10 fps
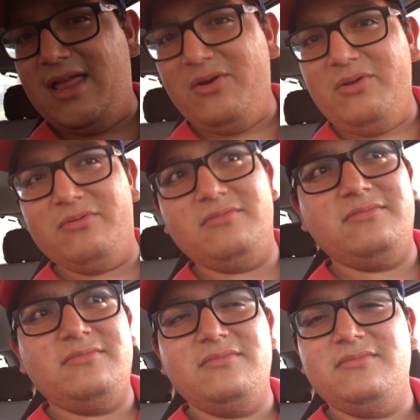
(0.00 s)
I don't
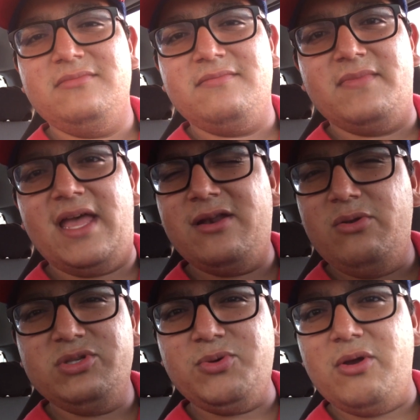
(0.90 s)

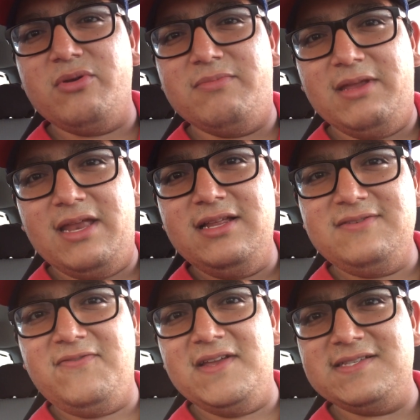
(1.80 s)
know what's wrong with me. I
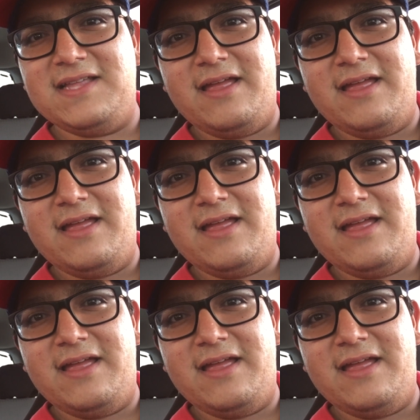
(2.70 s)
need to fix